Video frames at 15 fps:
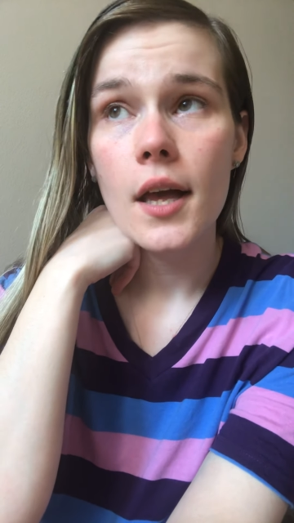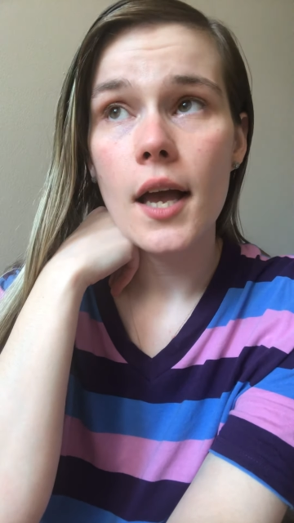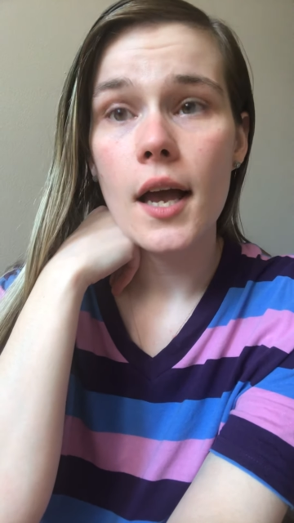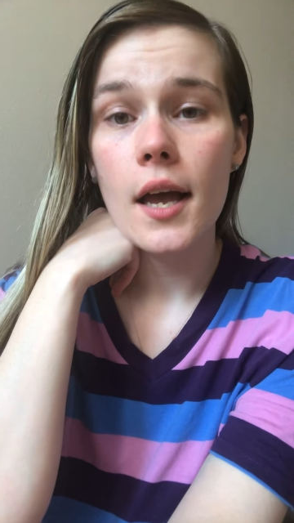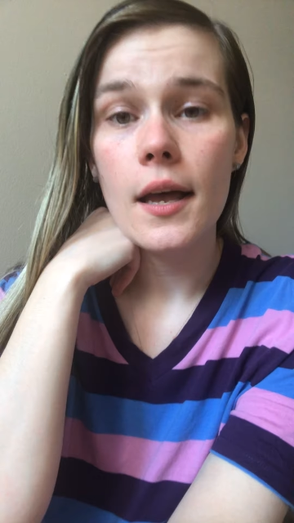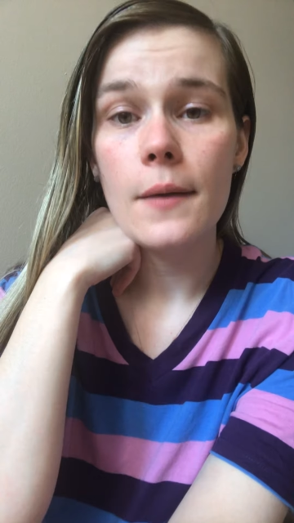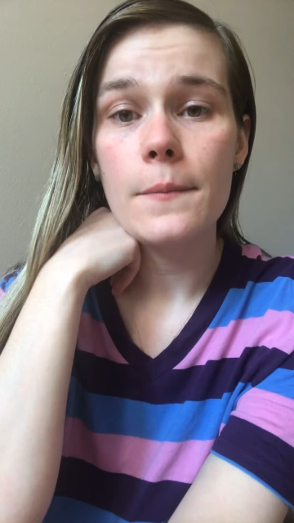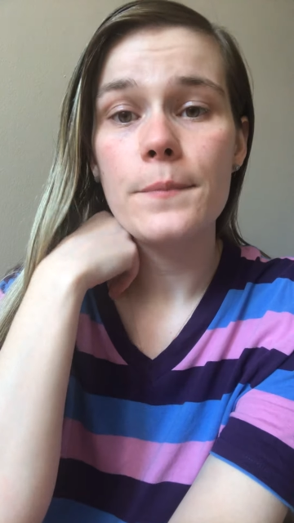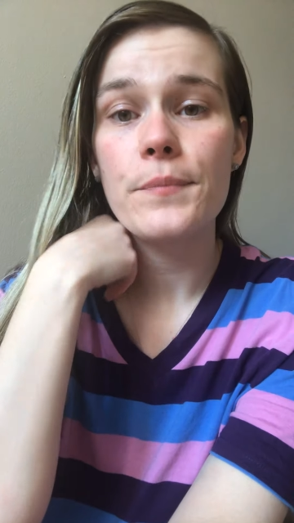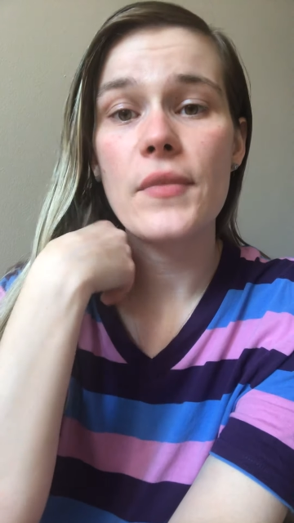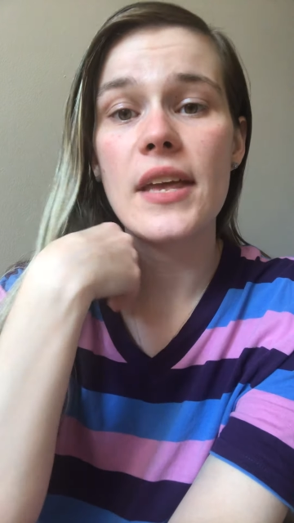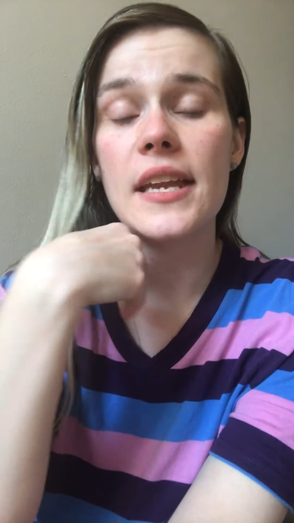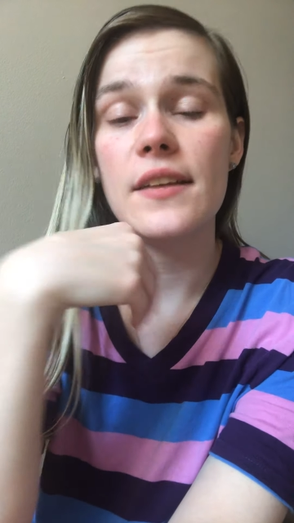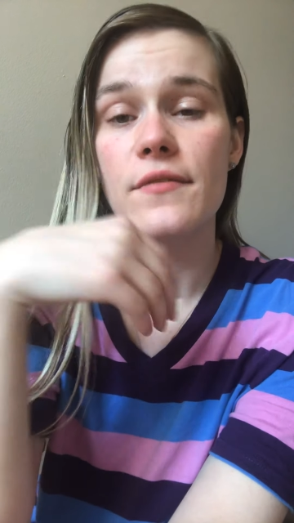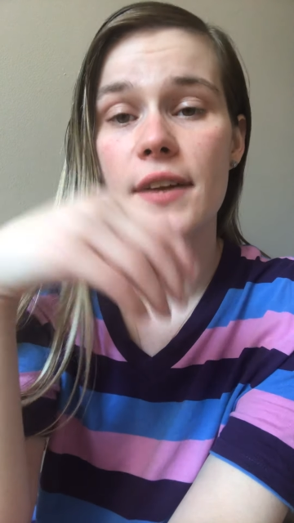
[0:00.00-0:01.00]
Um,
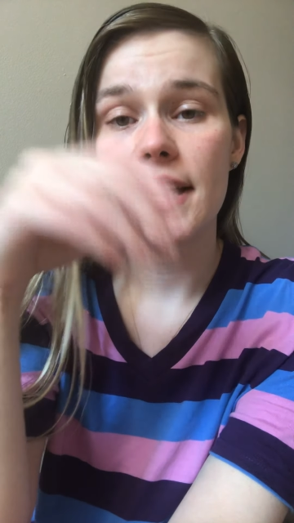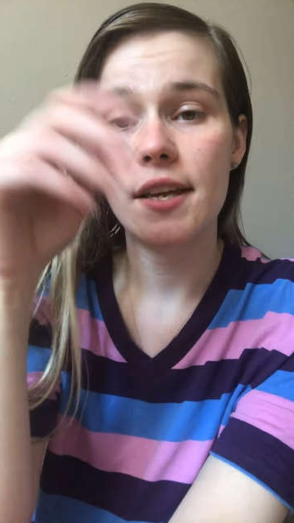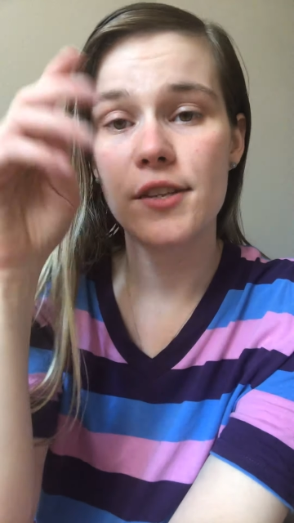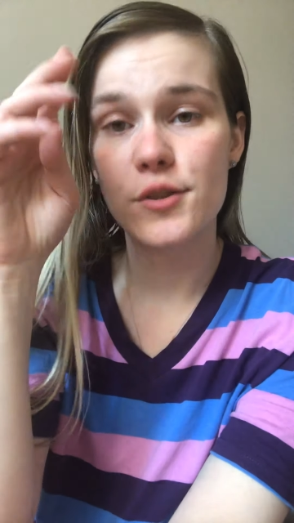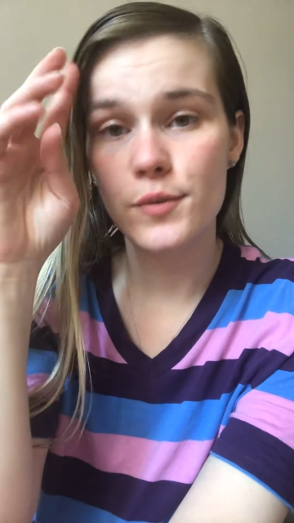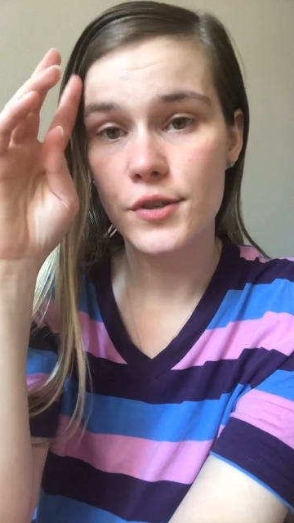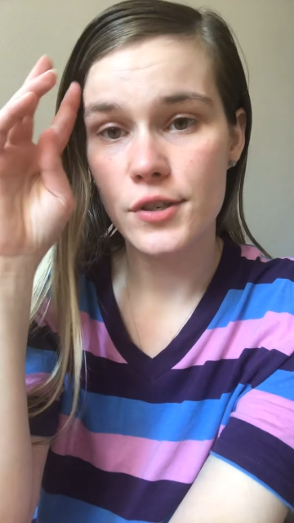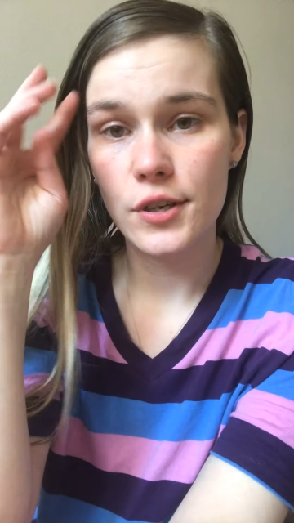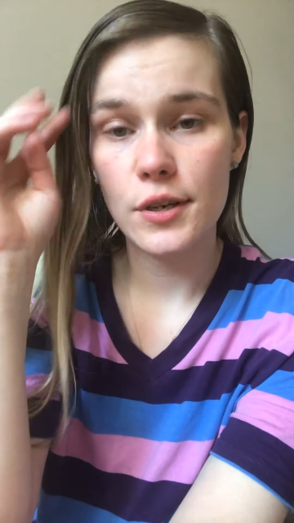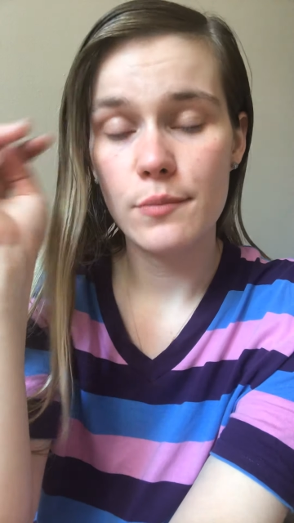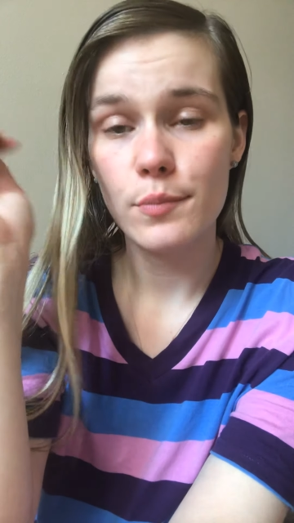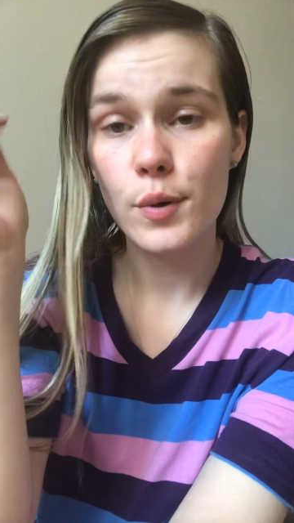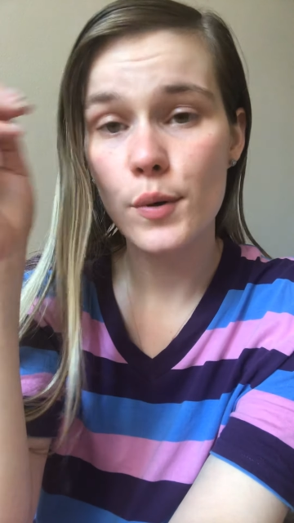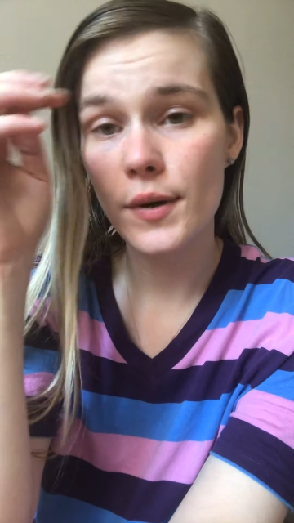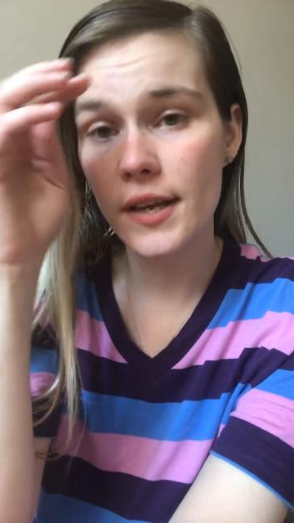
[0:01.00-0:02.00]
and if I get to a certain
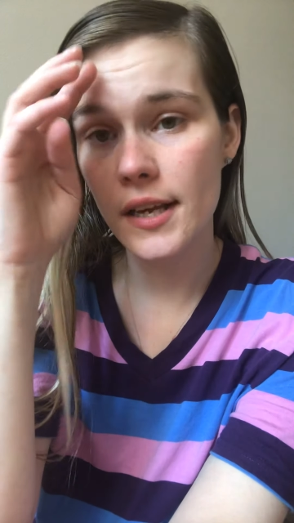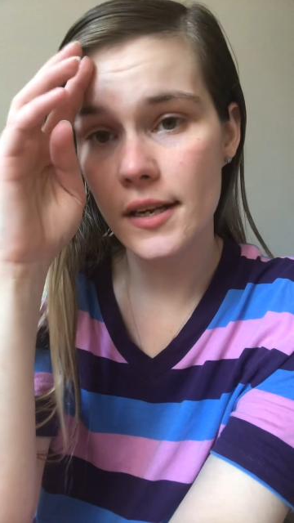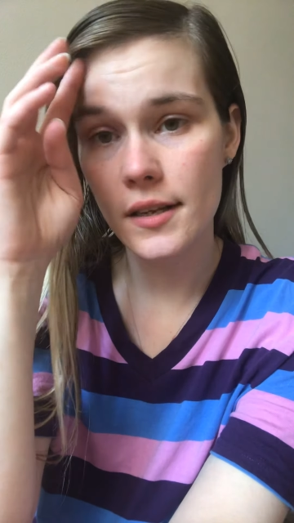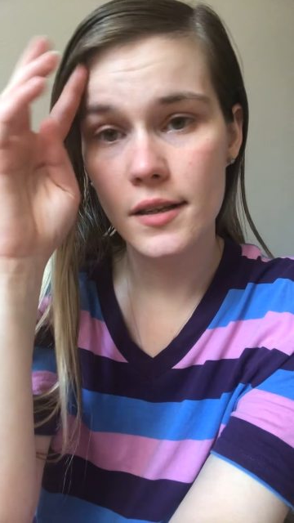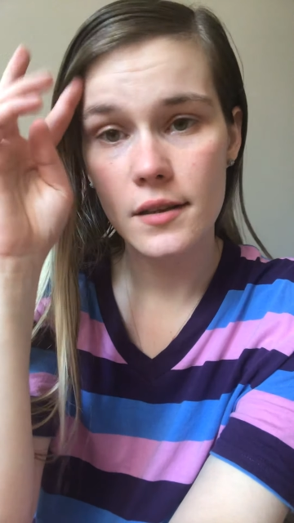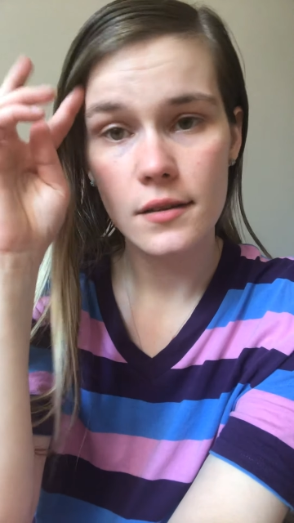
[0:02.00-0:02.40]
point,